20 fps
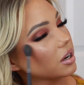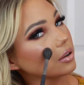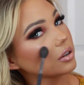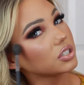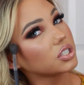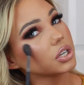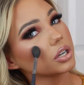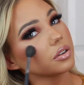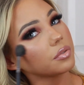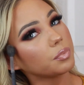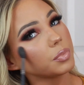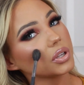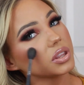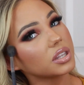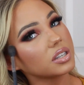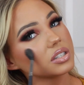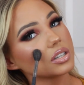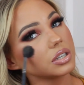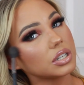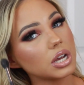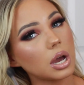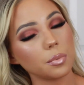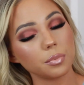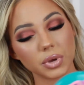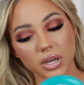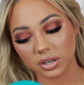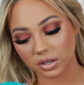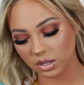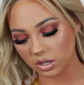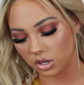And I should have put this on top of
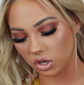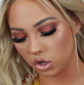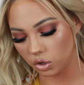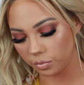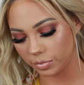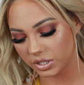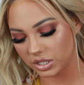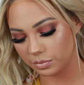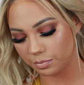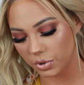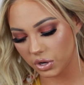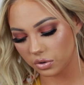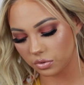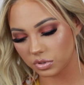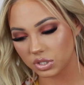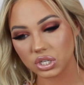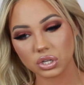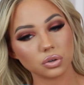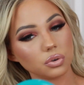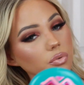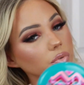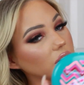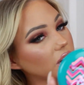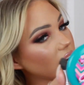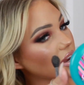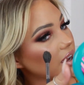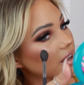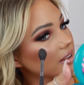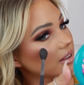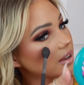my Cupid's bow too when
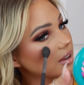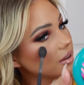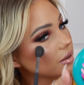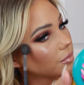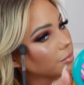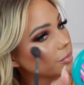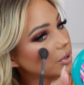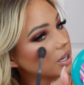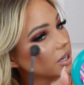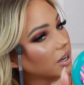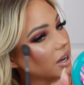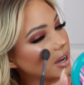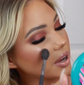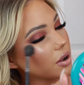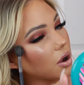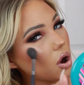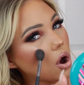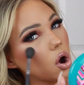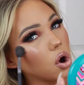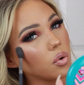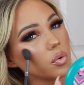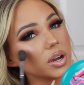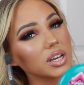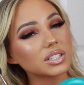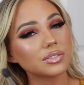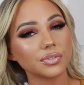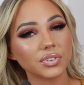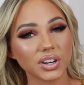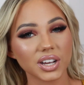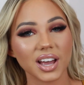I highlight, but I
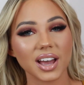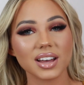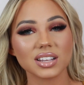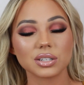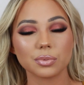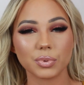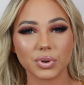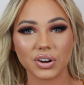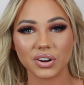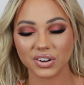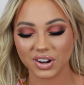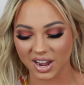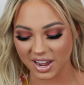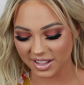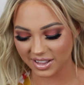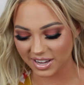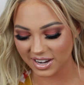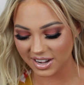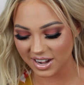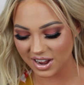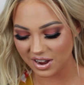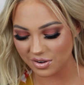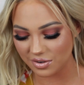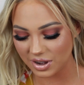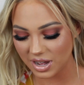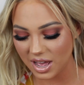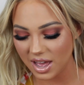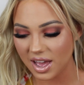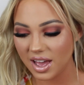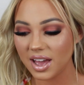always forget to put on highlight
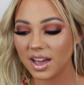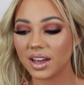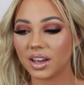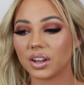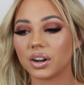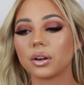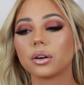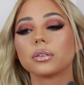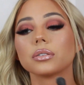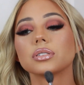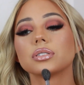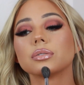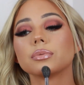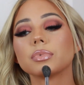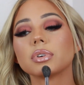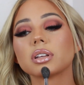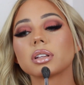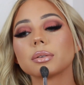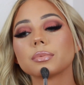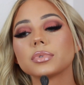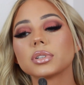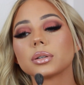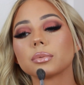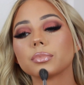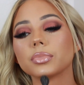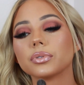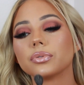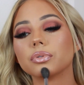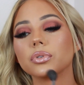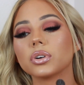now, and I always do my
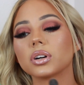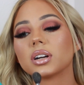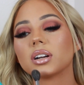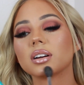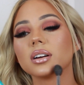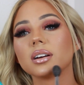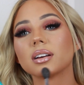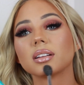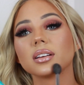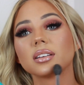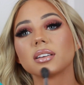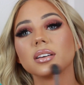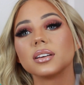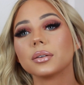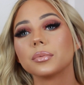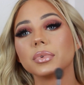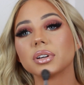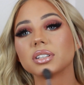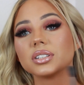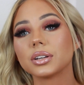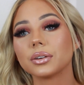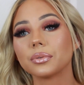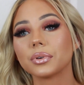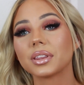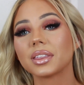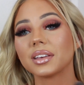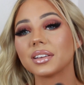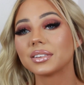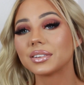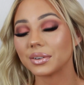lipstick before. I like to hit my chin
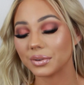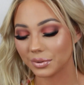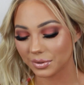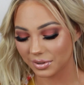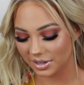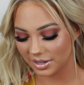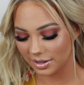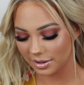with it too.